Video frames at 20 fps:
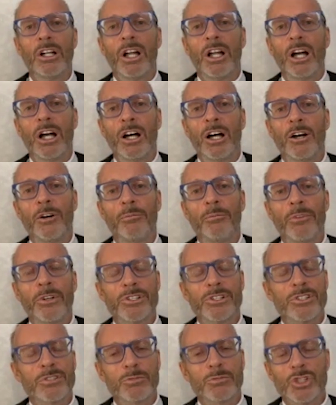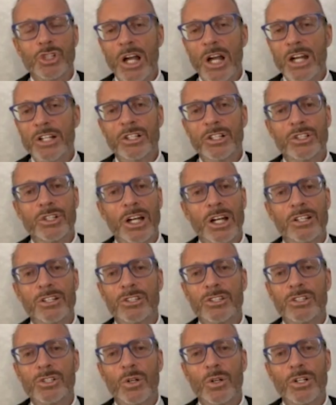and there's some tragic
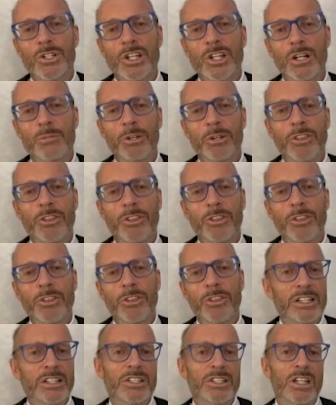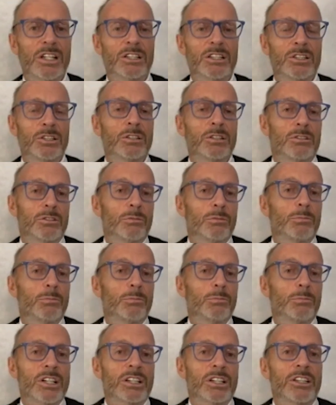stories there, but they're willing to
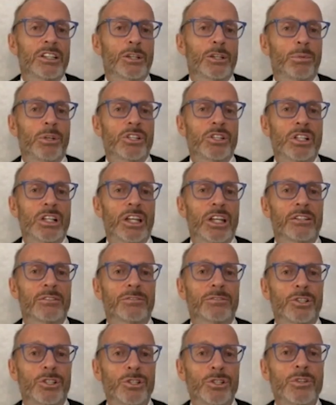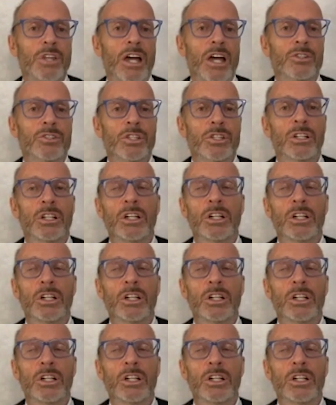basically capitulate for 2,000.